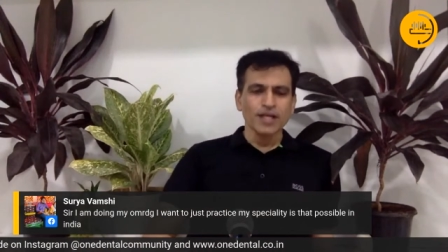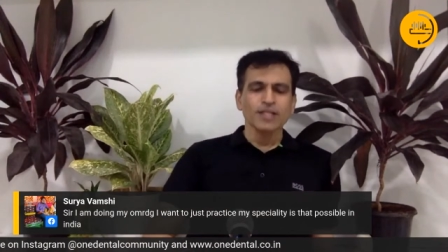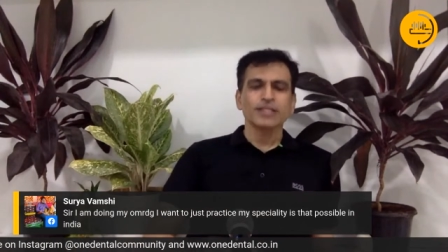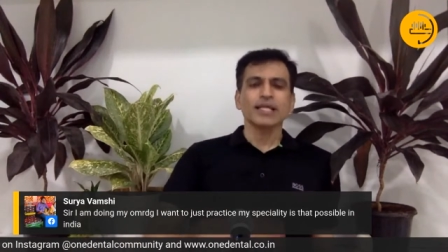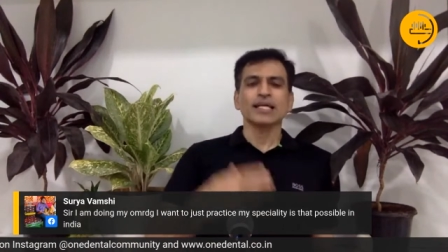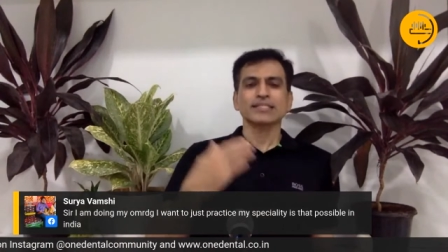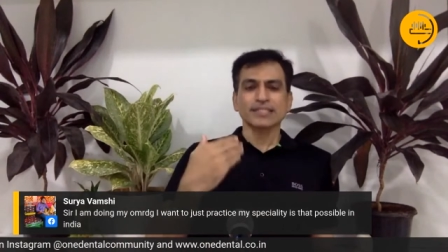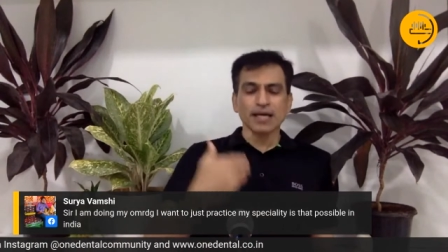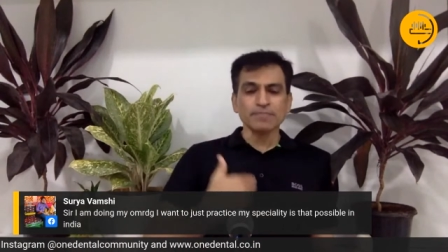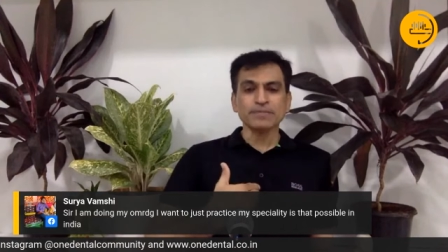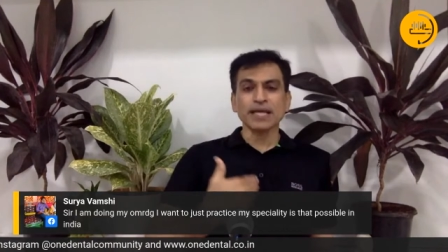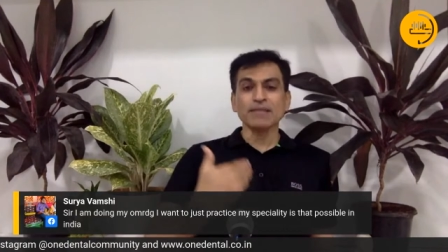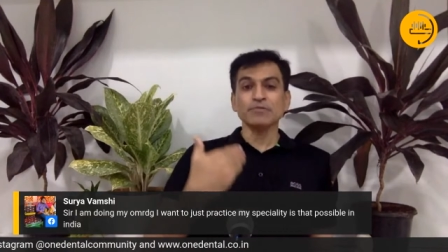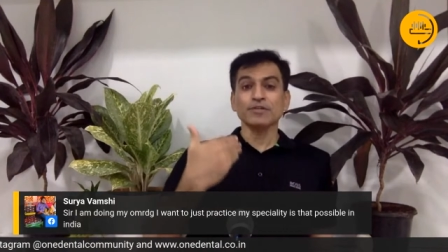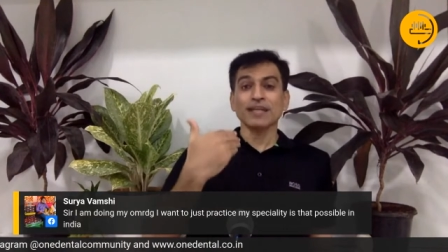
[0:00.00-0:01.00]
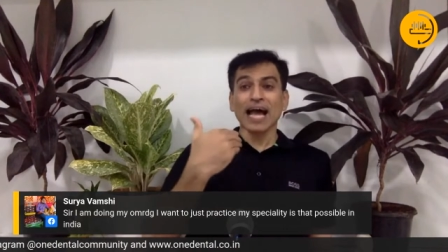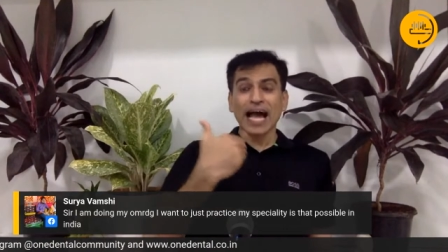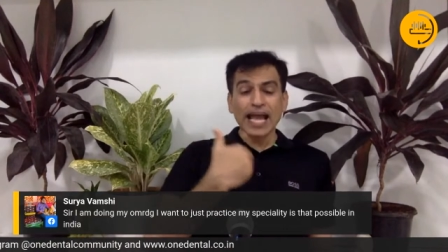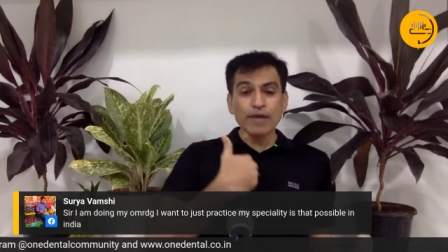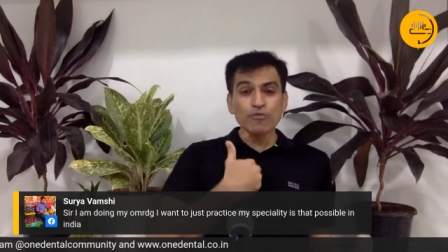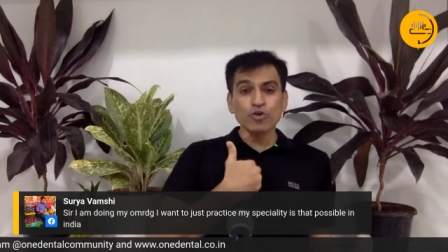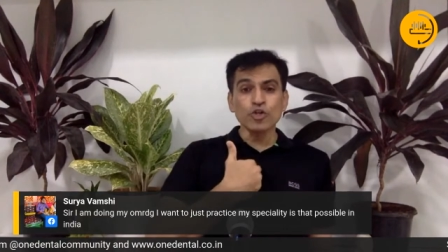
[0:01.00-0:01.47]
There are sometimes,
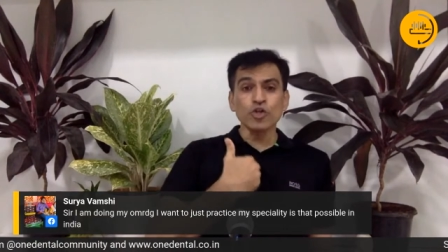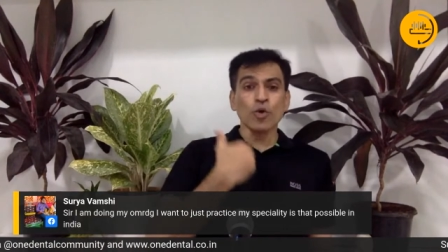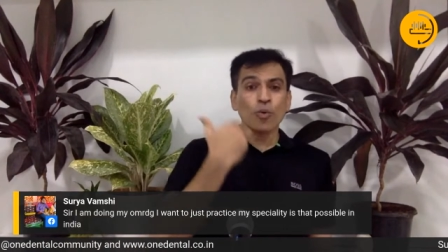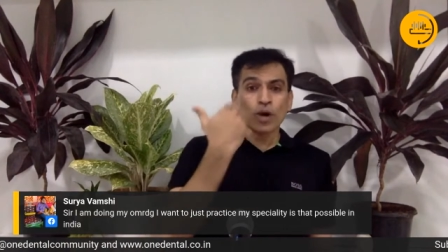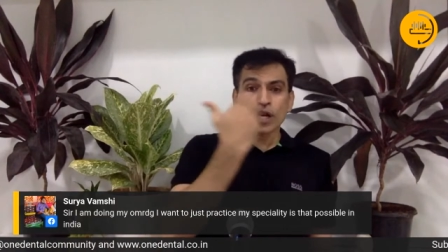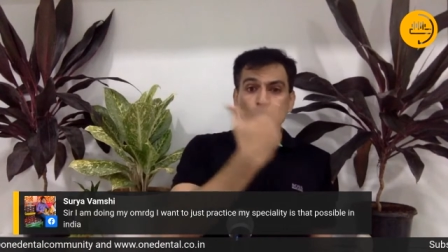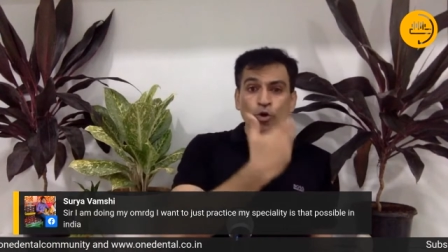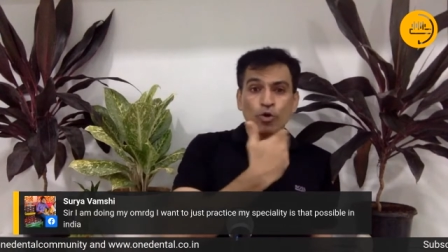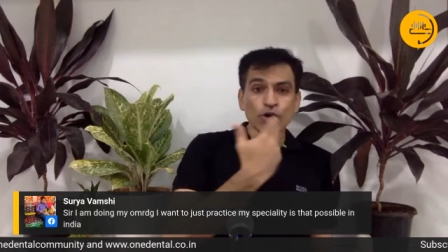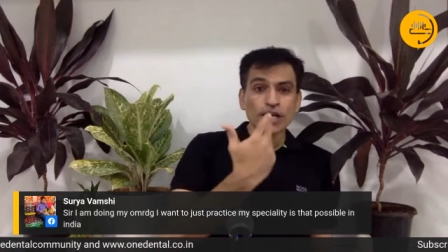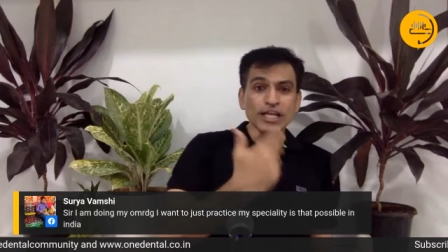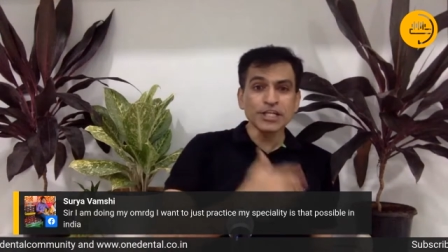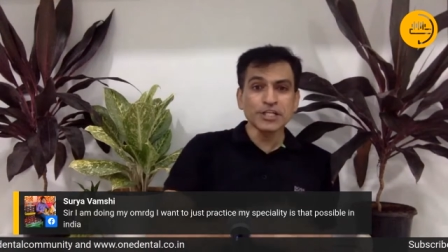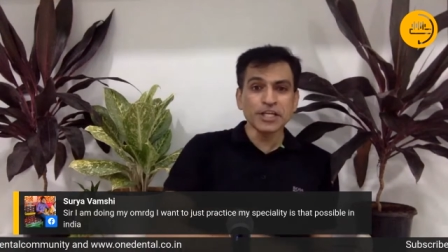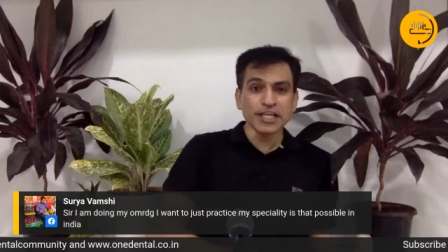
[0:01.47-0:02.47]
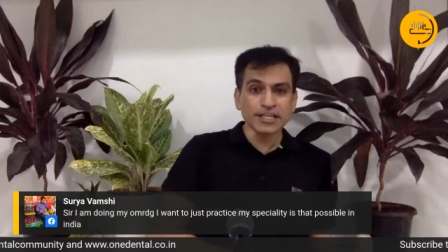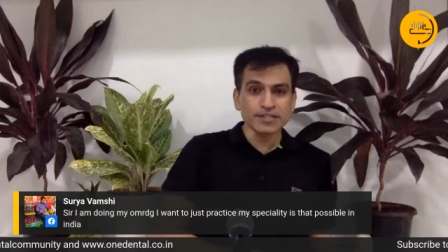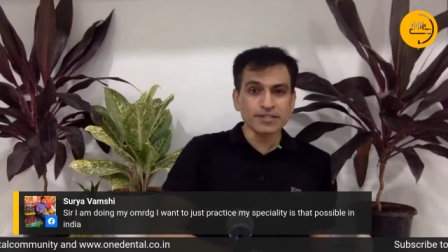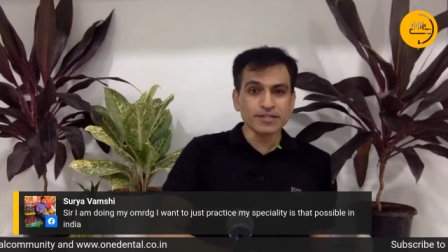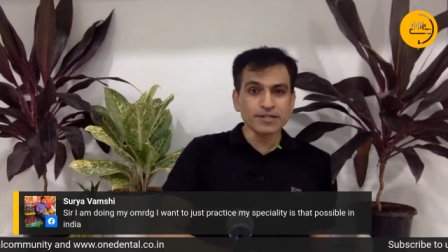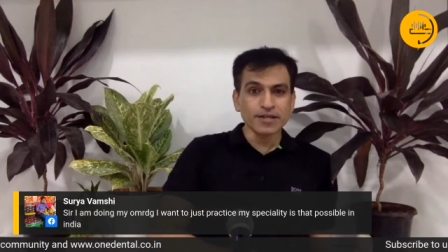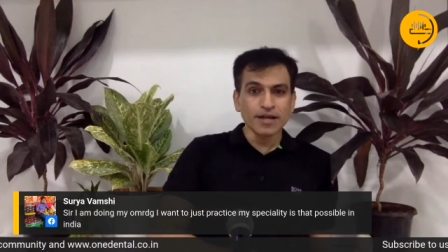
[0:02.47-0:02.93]
I wouldn't know what an oral lesion
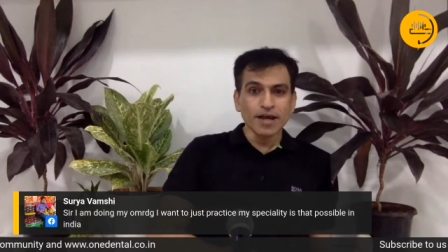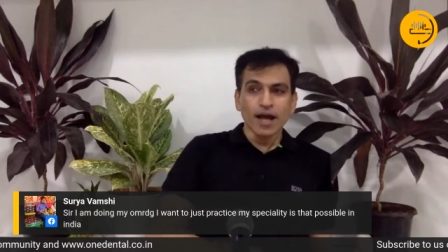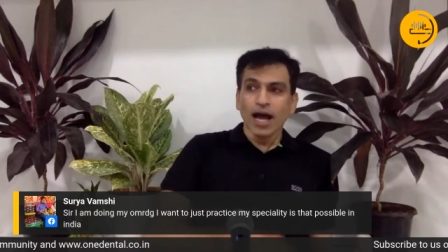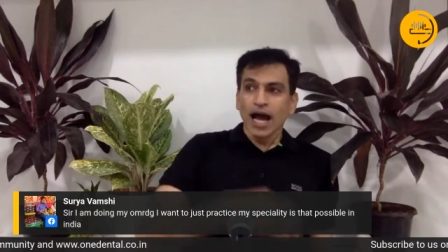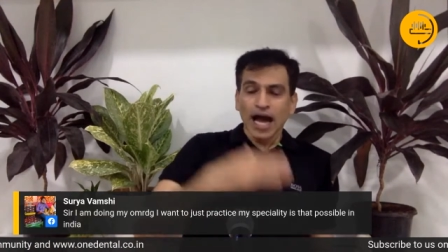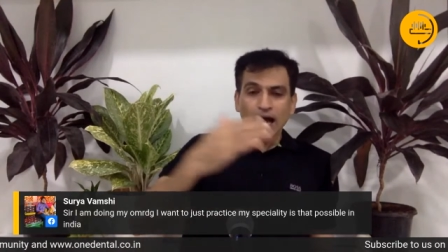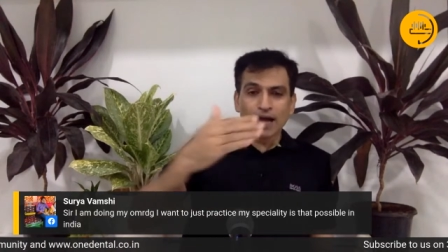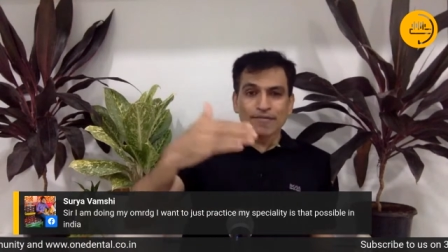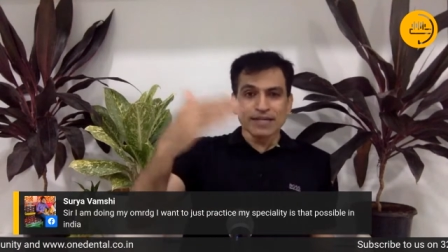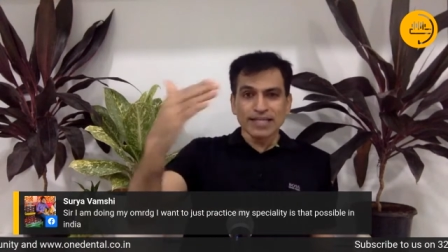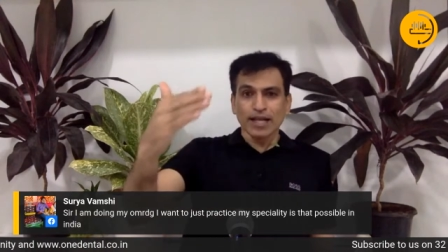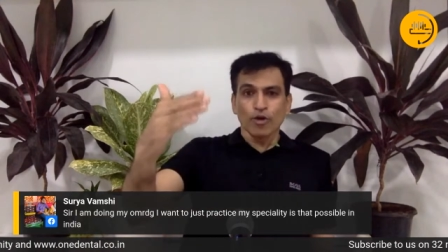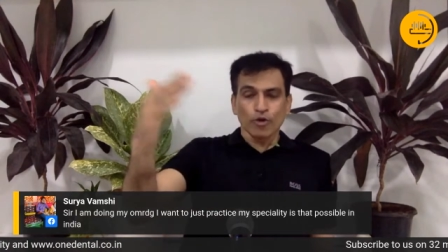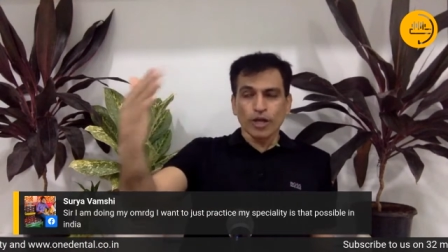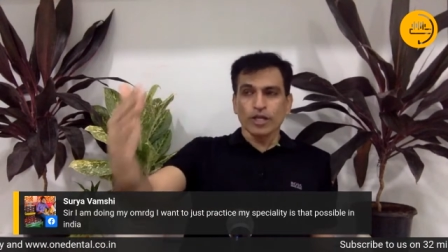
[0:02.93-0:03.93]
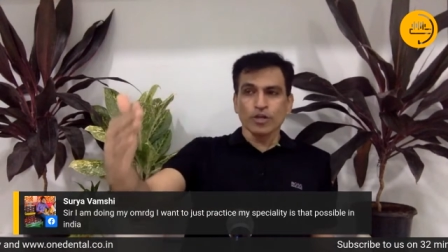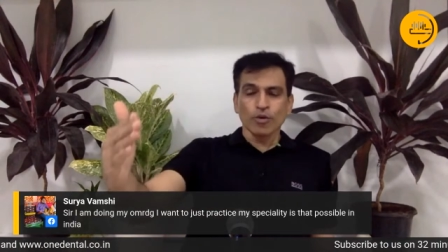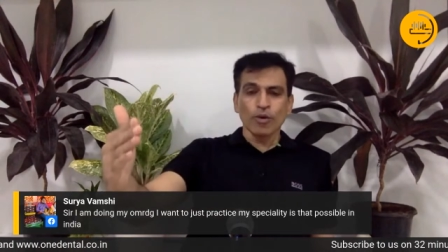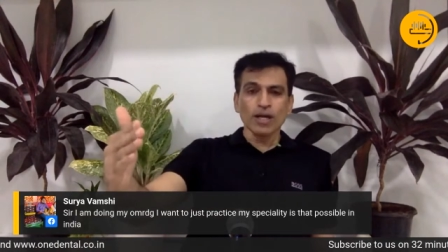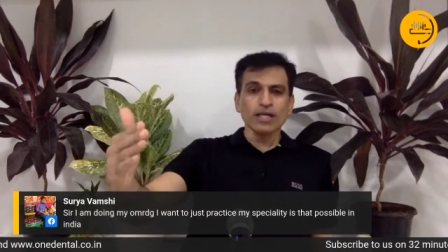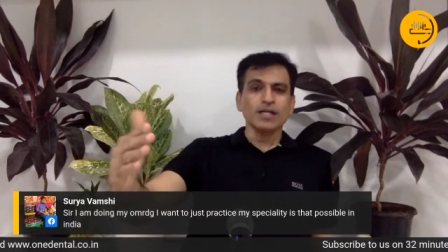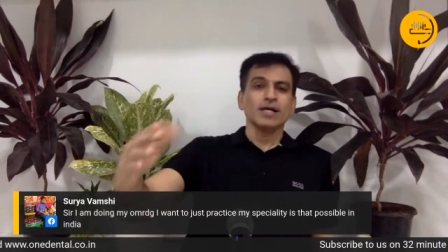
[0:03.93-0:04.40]
is. I will tell, okay, you know
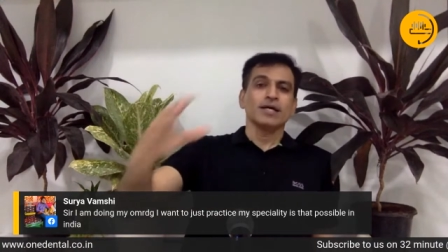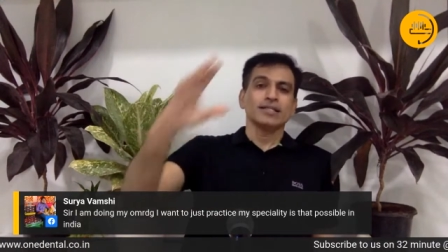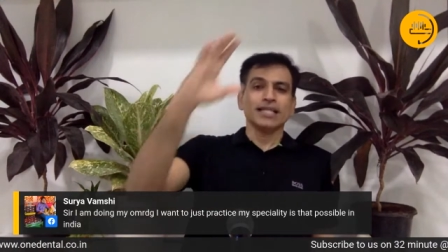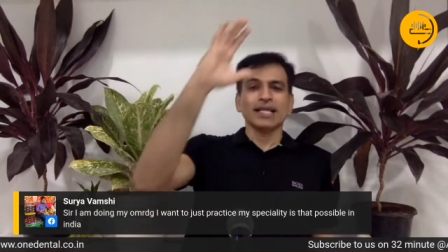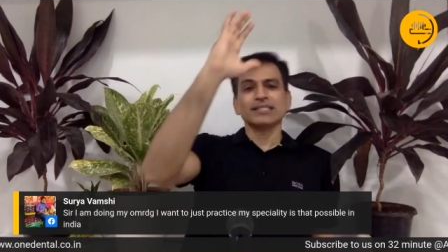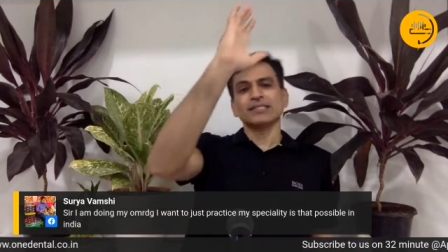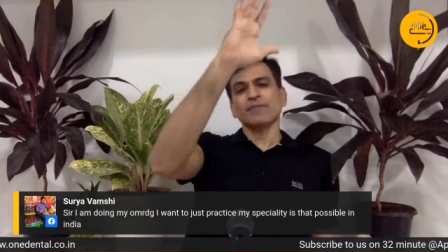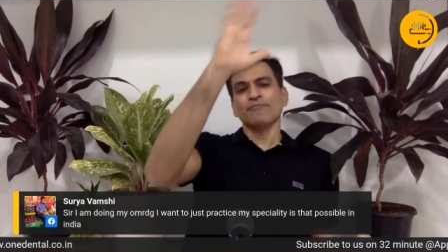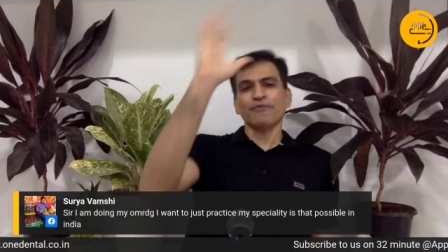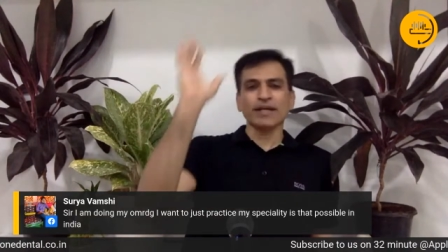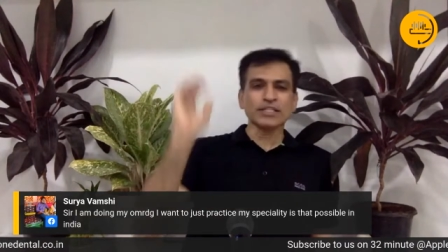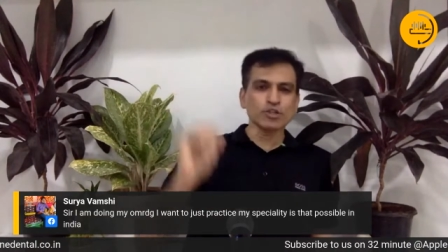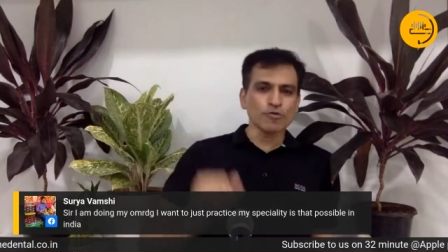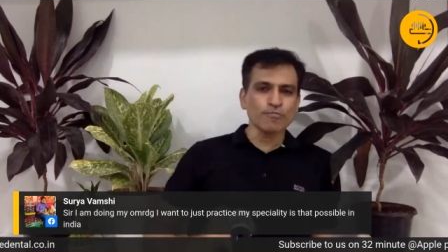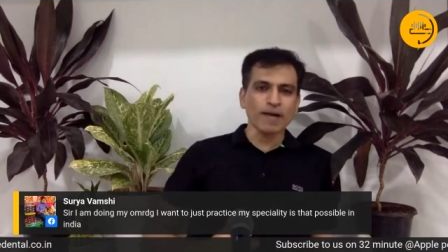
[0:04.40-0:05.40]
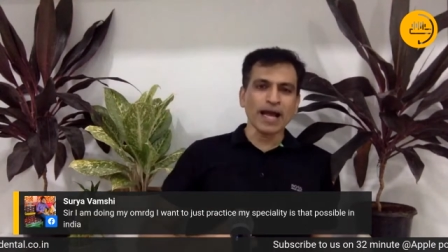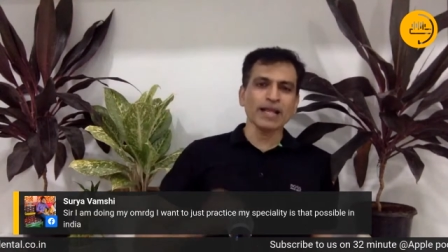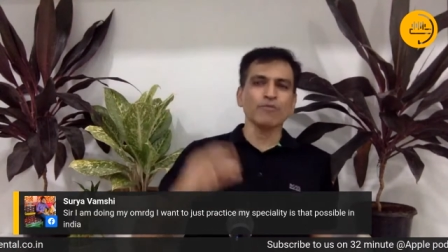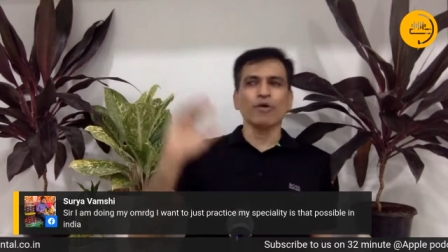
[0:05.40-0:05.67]
what? There are some friends of mine.